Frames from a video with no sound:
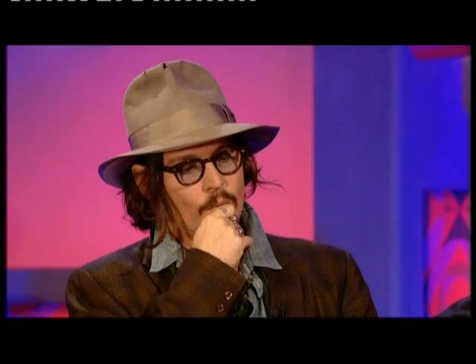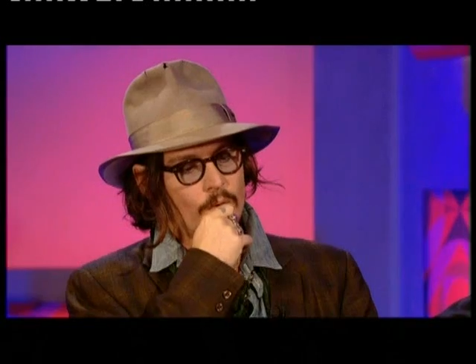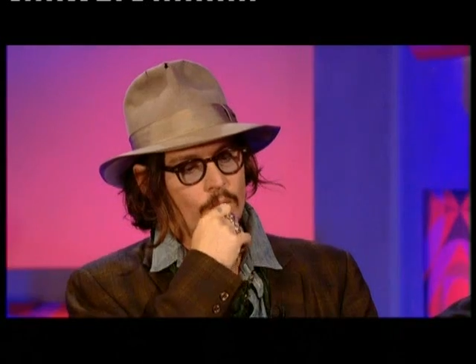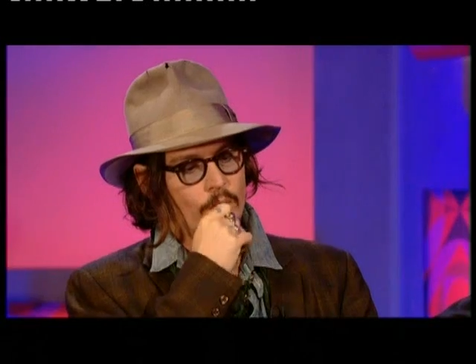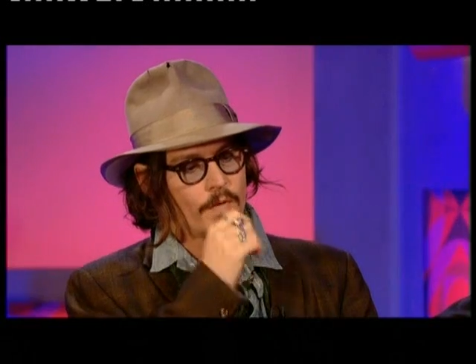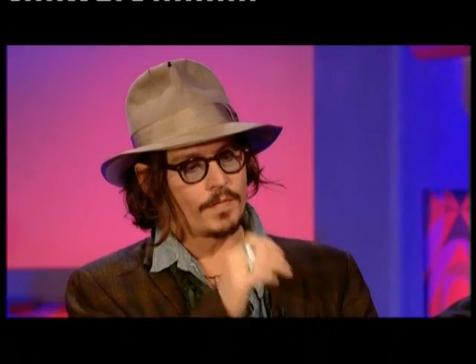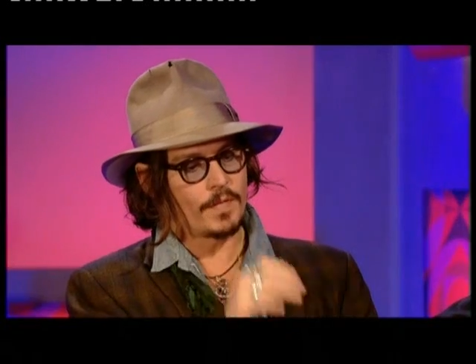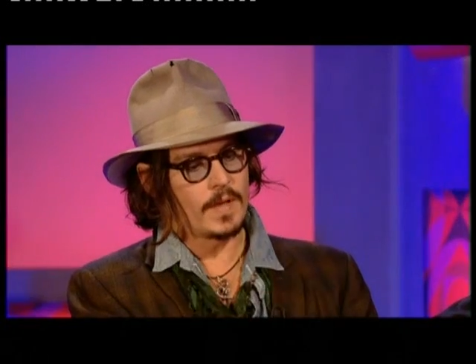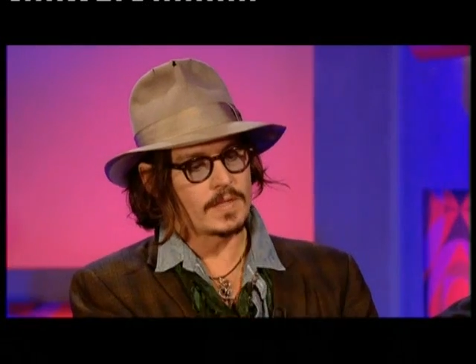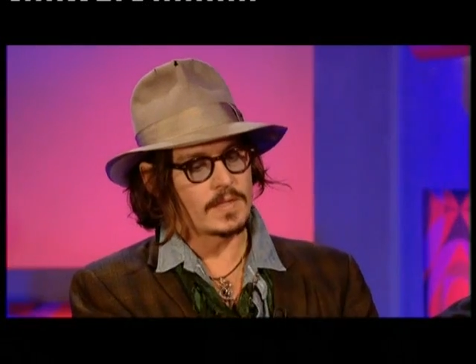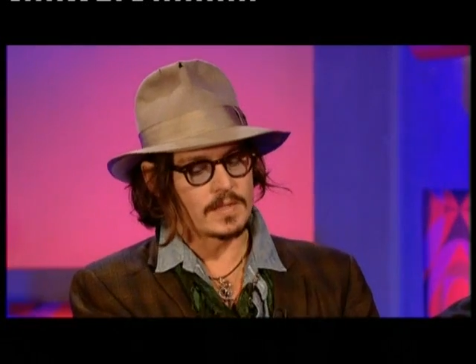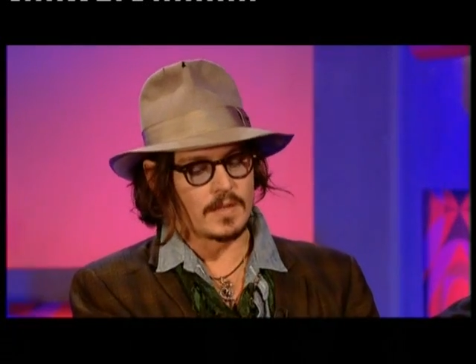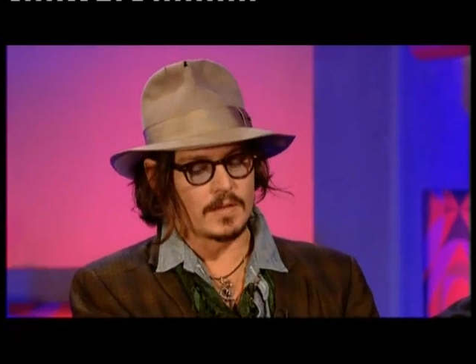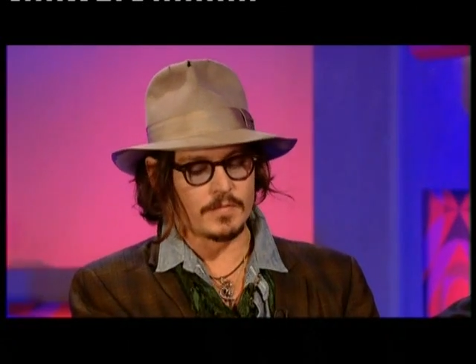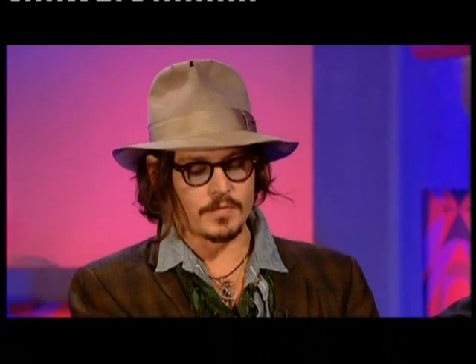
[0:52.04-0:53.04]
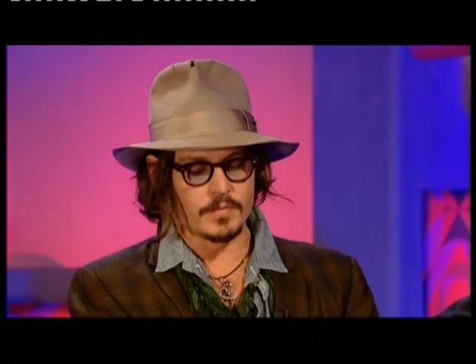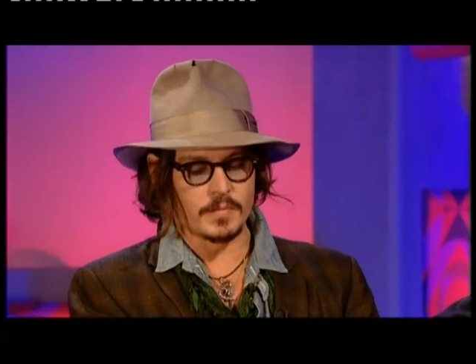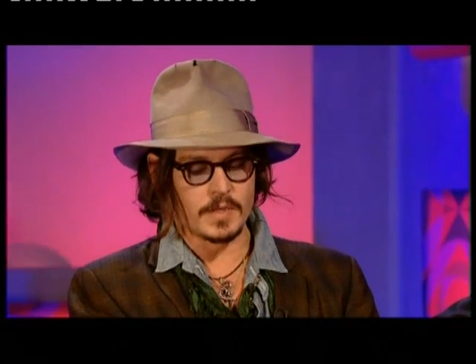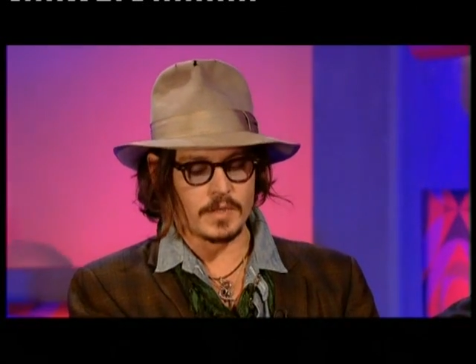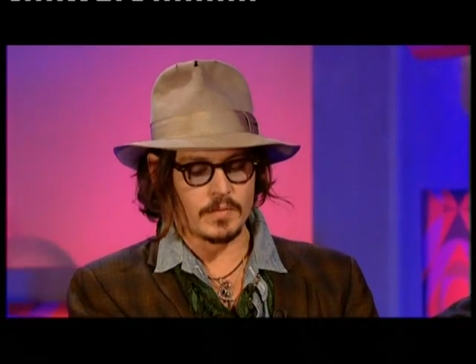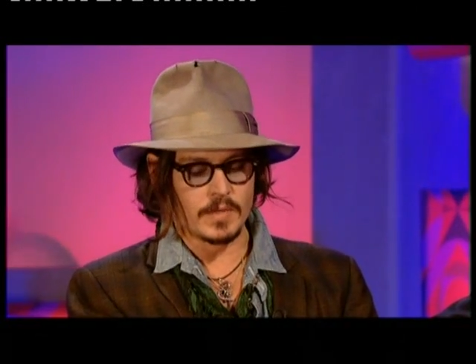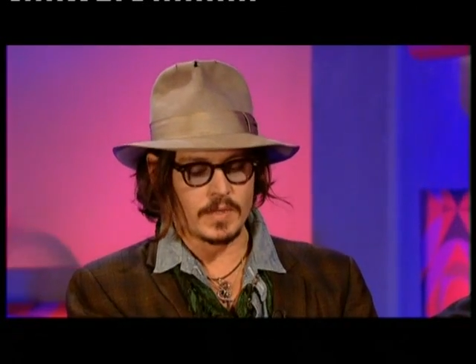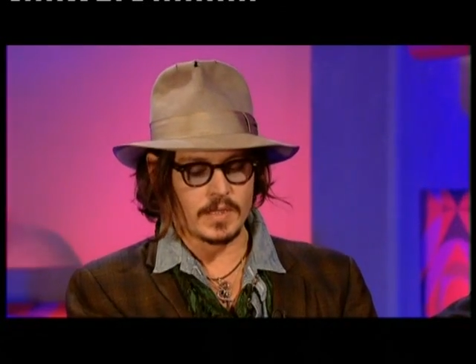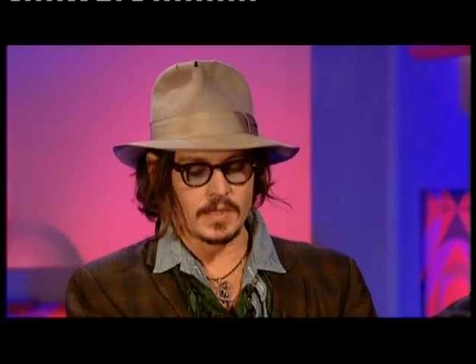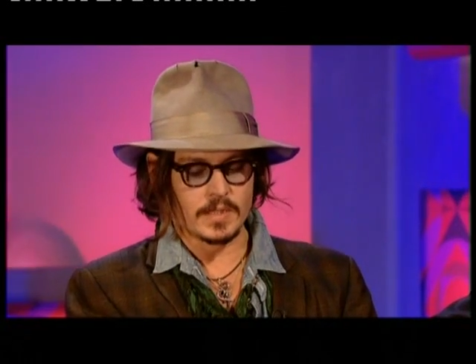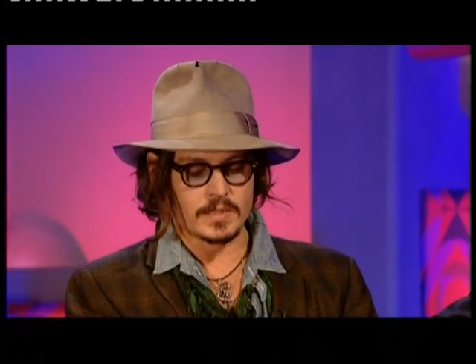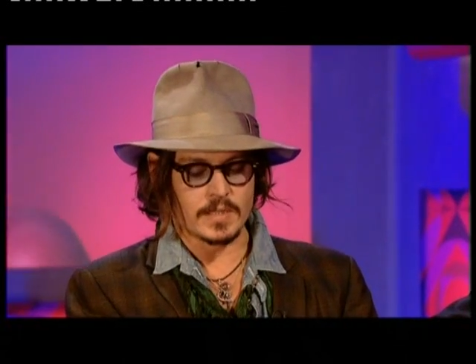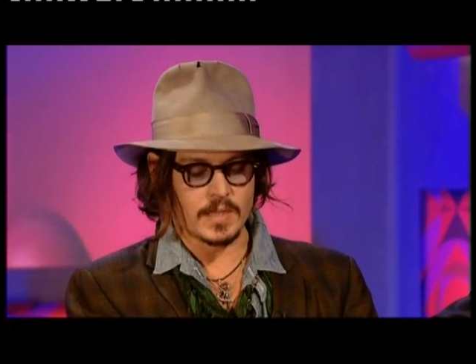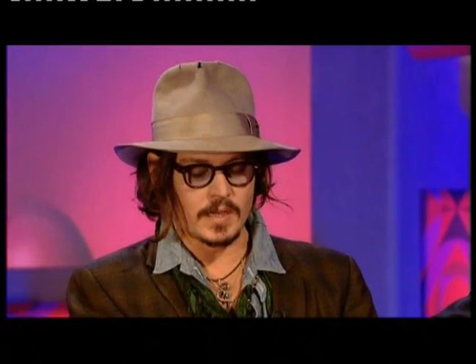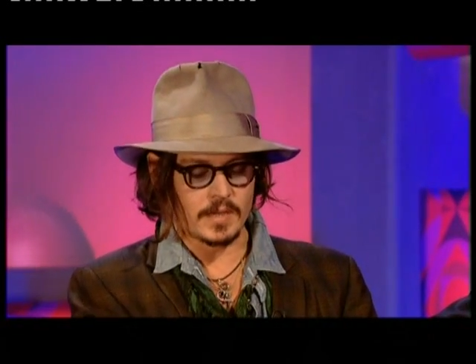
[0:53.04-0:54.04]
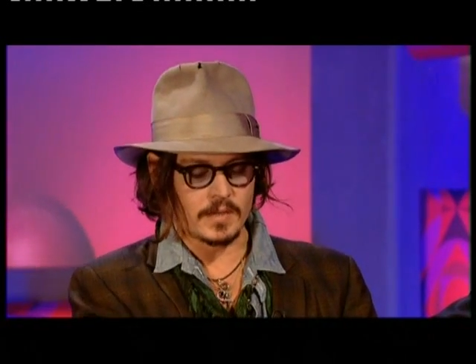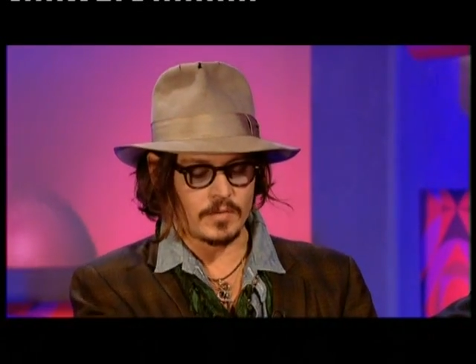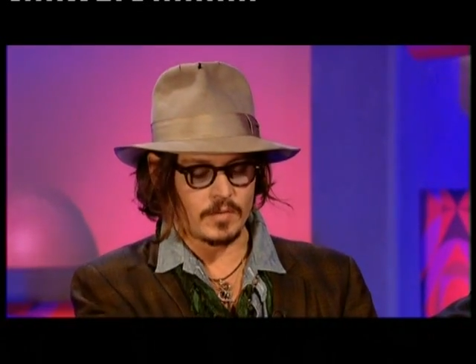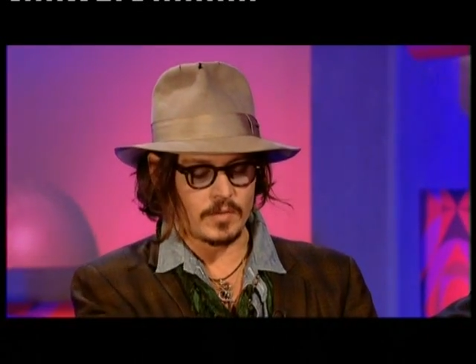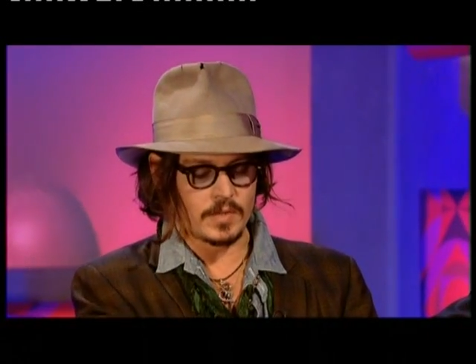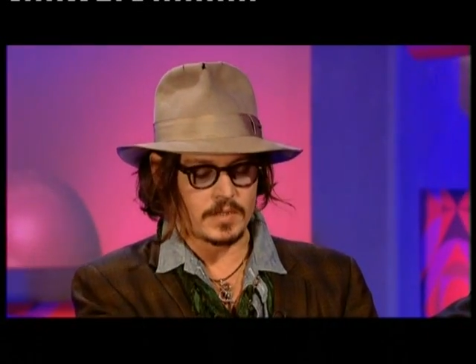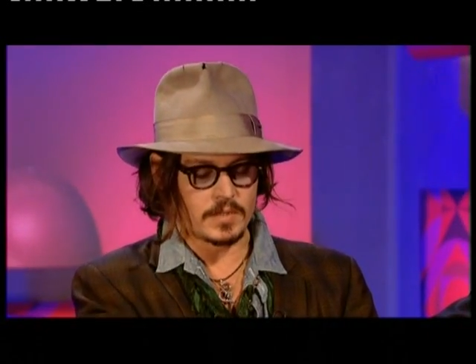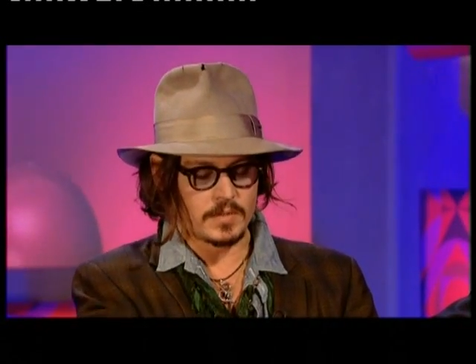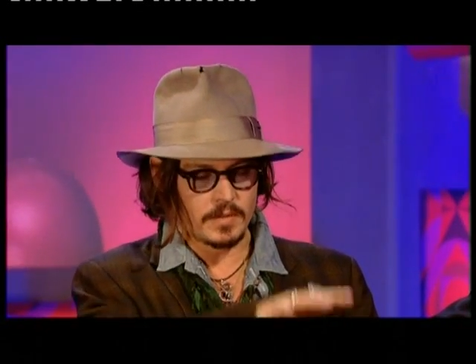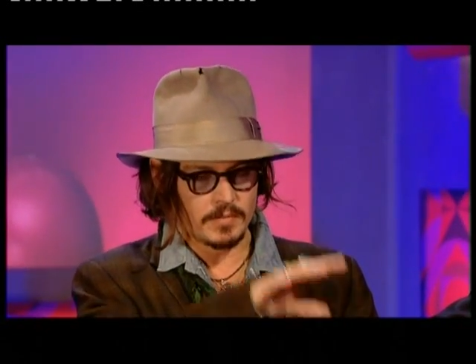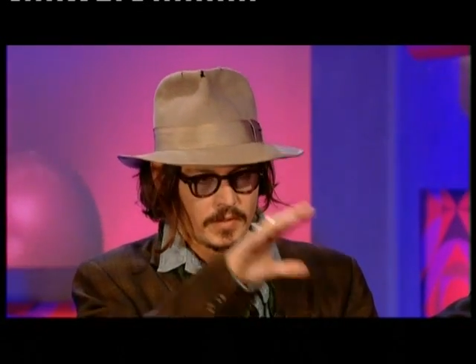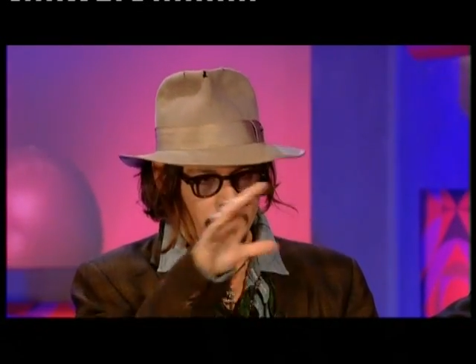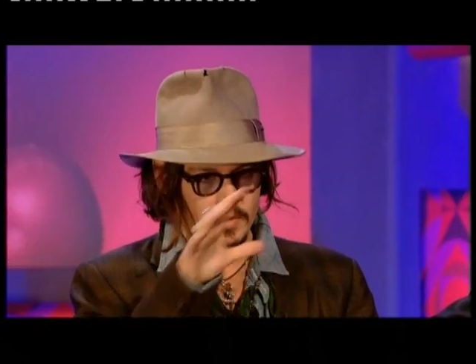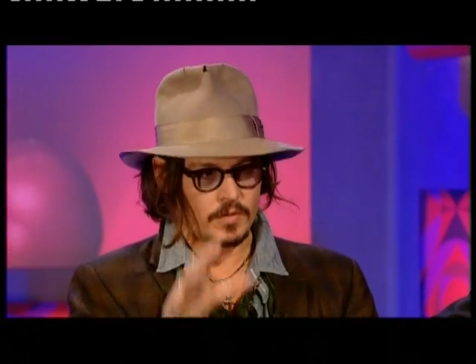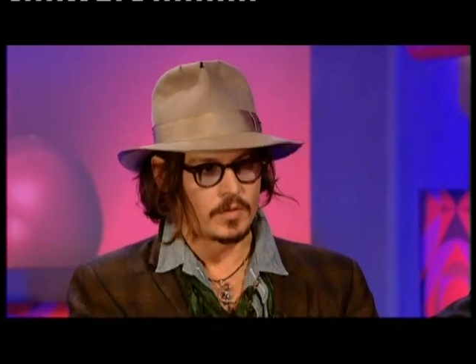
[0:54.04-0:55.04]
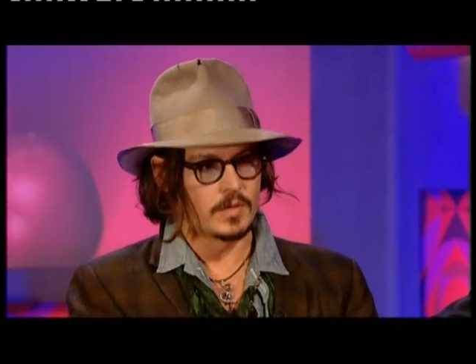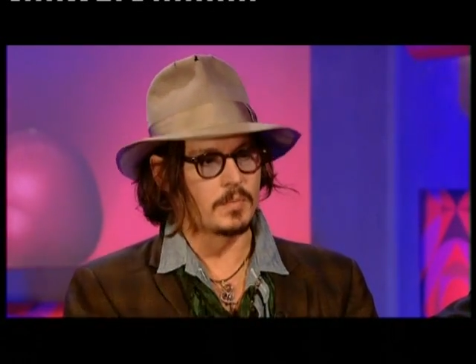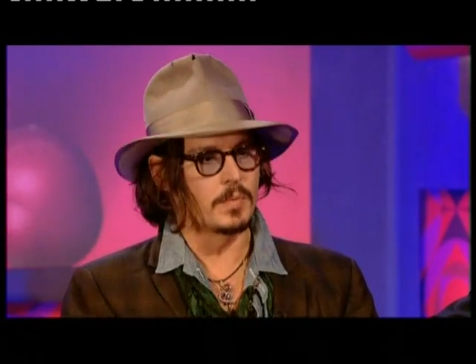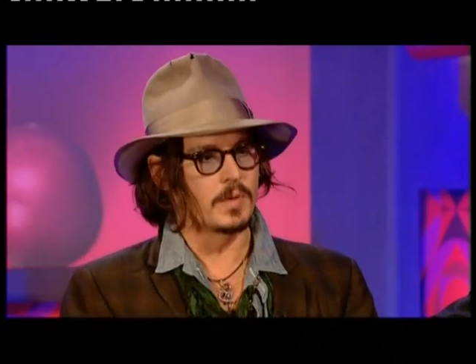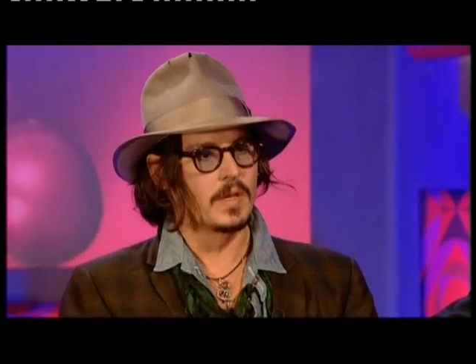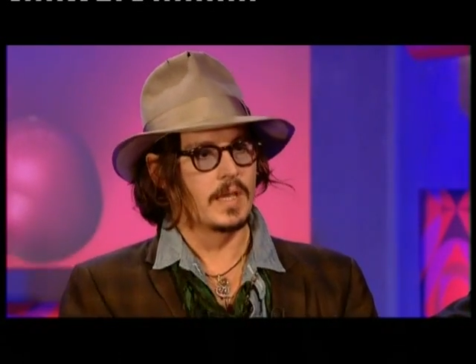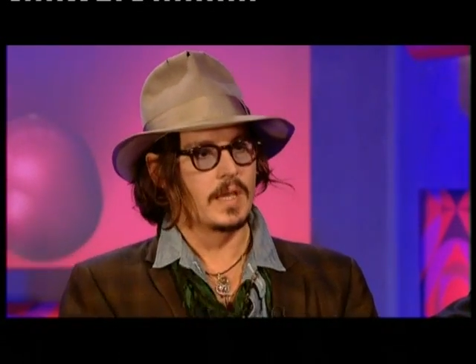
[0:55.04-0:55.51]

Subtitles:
What France has done for me really is like, at least living in Europe